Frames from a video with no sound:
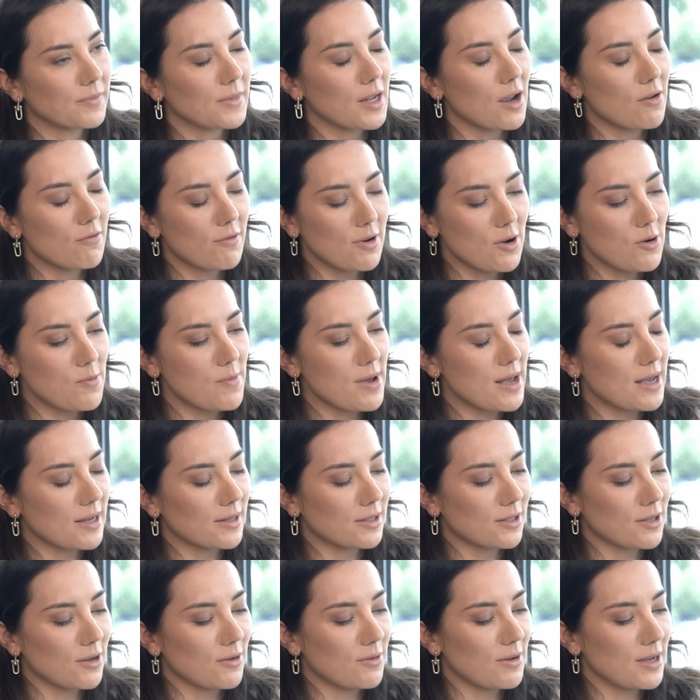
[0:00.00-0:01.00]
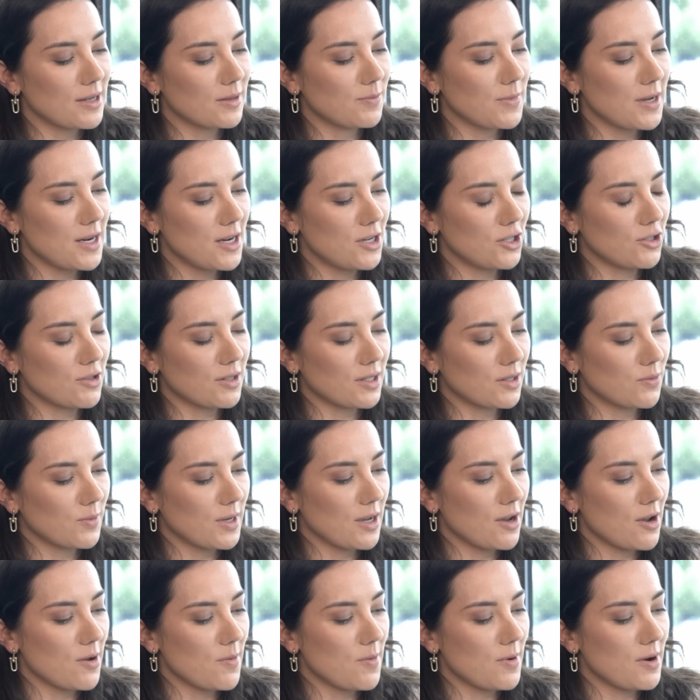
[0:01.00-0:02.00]
real mix. So it's been interesting.
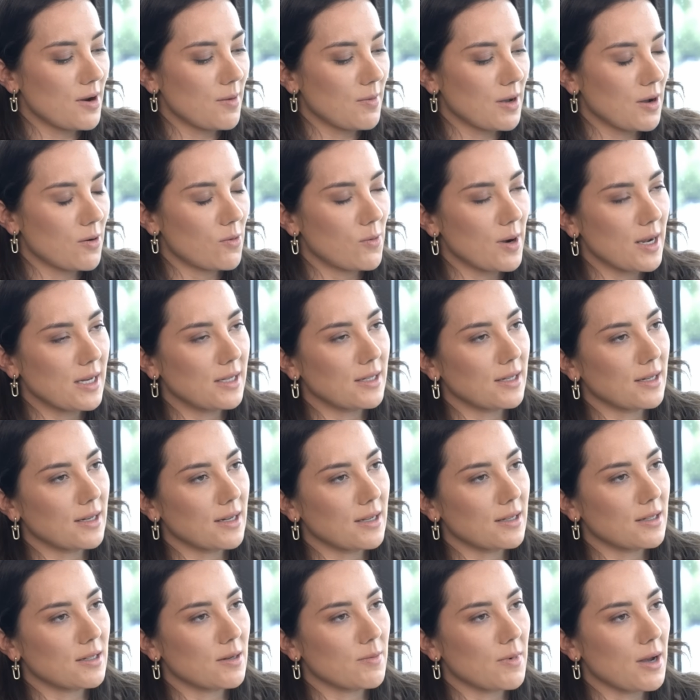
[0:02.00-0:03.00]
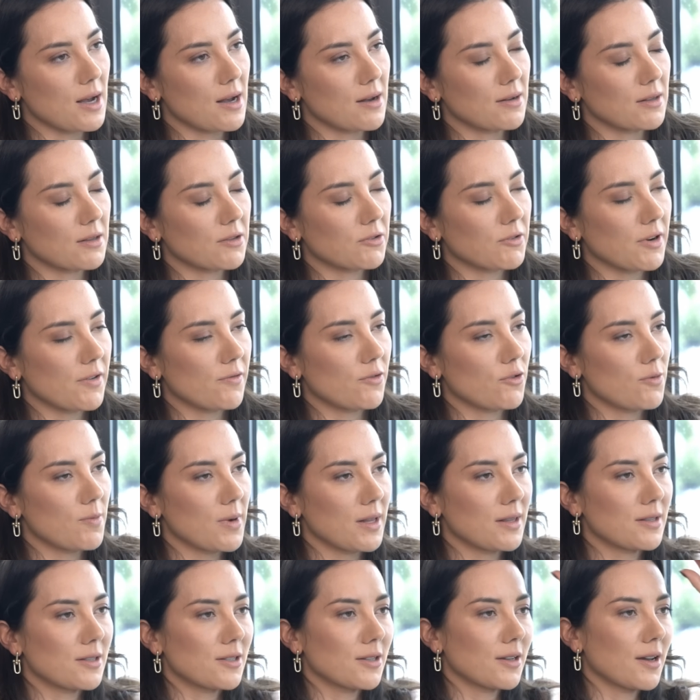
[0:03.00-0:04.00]
We opened up our waiting list about 3-4
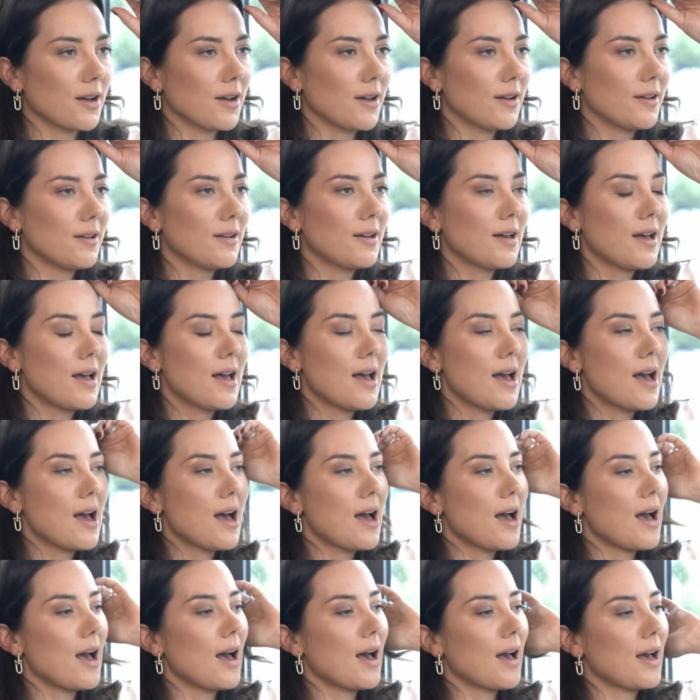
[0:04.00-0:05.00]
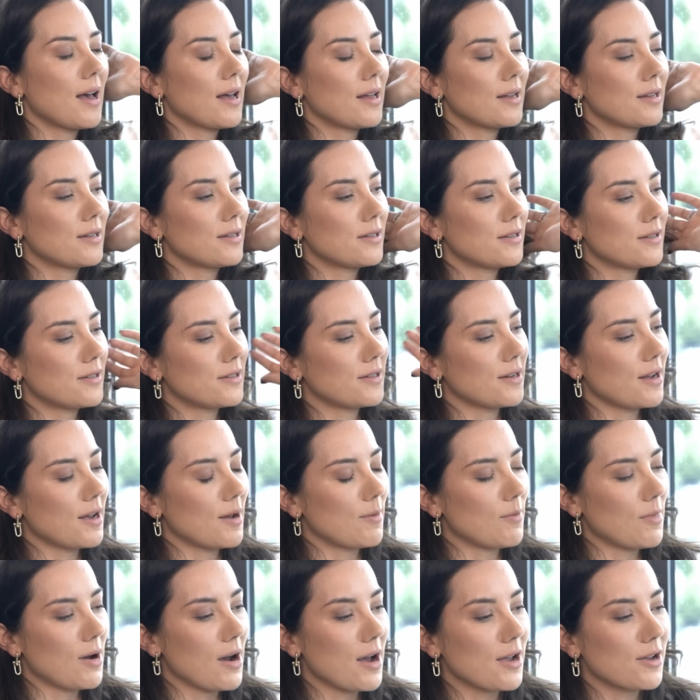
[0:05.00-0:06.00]
months ago. And
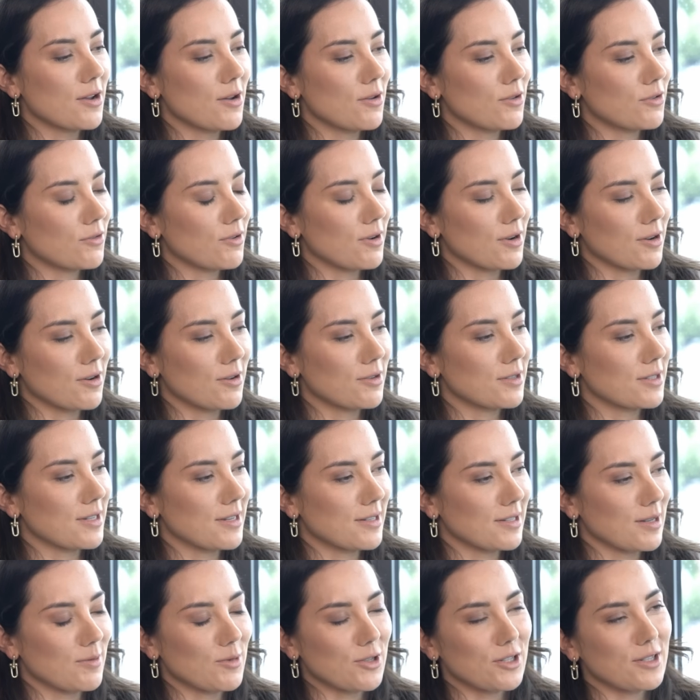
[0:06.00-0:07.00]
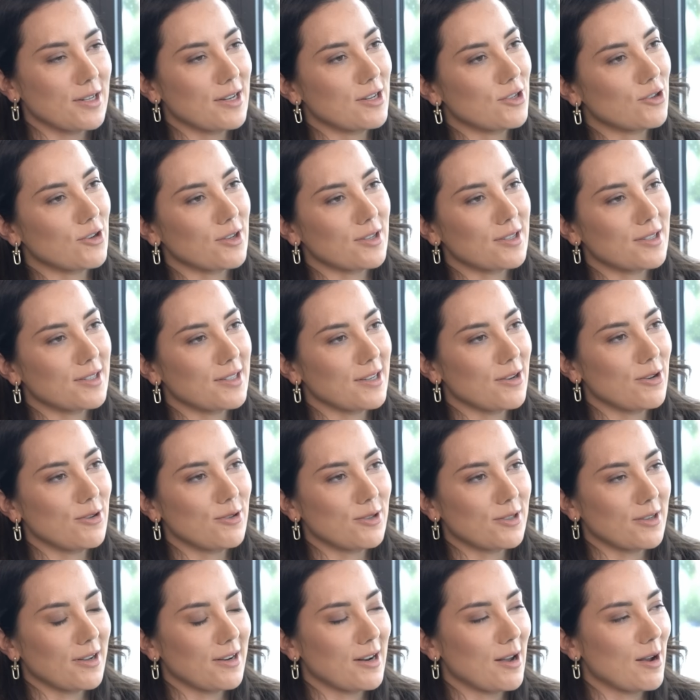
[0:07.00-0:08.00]
I go through it constantly because I'm just interested to see who
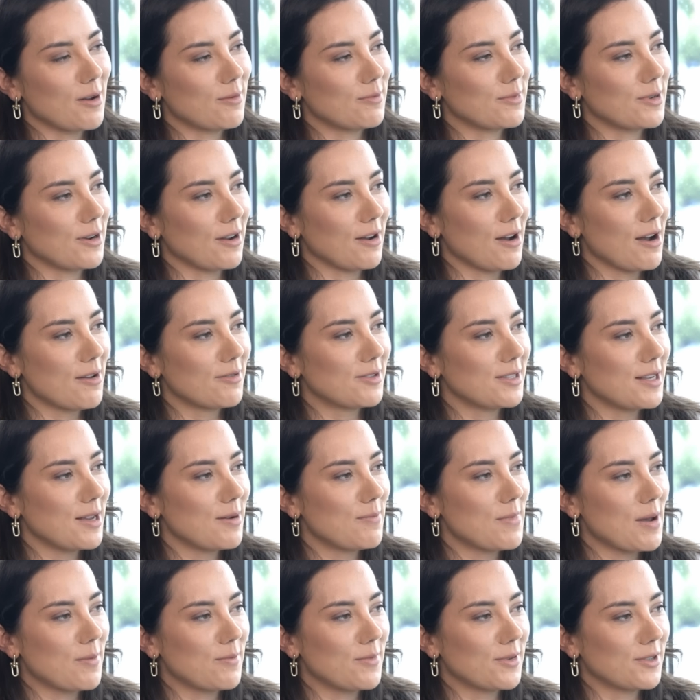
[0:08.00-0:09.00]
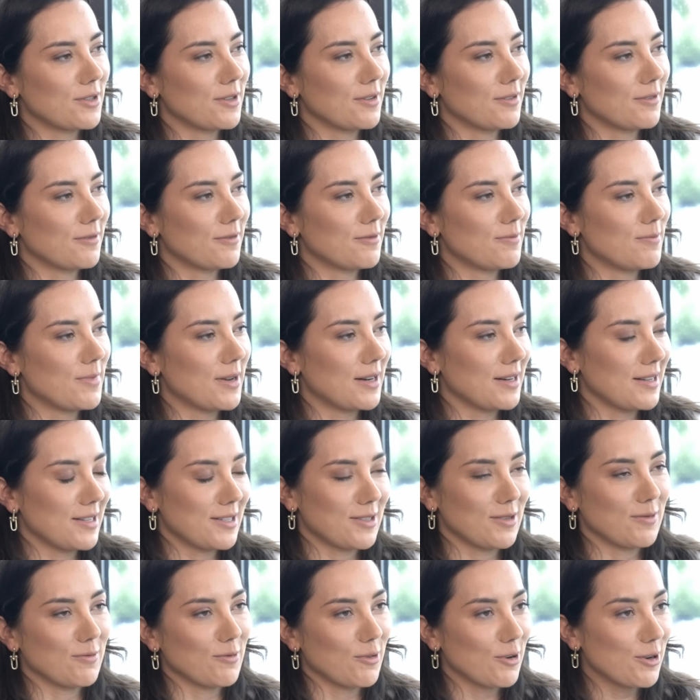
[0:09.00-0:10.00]
signed up. You know, I've seen members of Middle
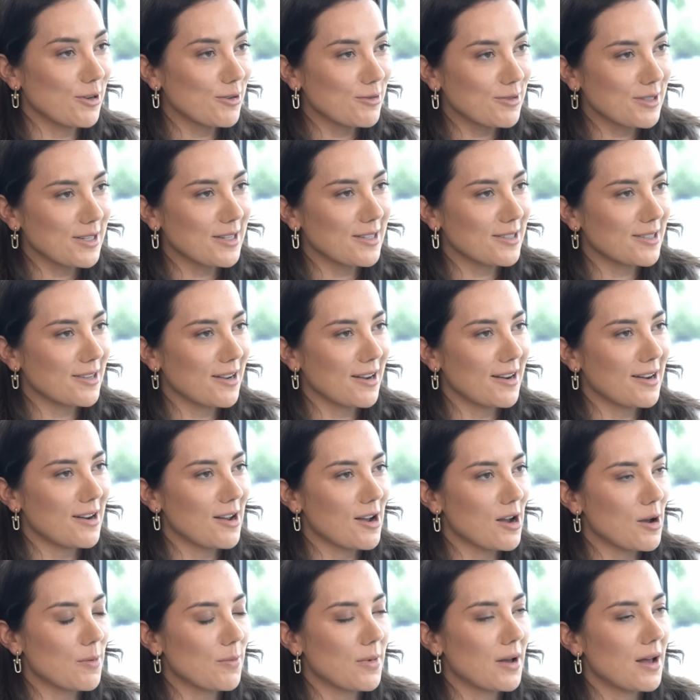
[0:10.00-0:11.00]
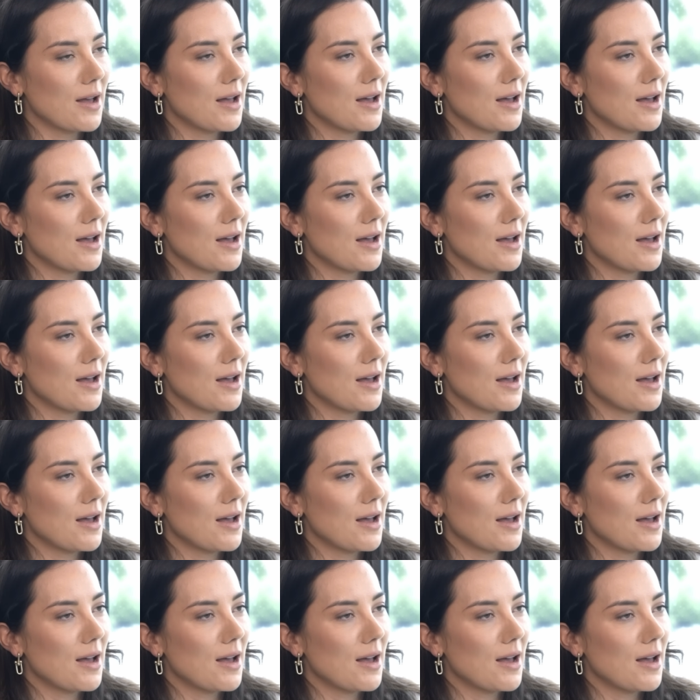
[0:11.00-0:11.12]
Eastern royalty sign up.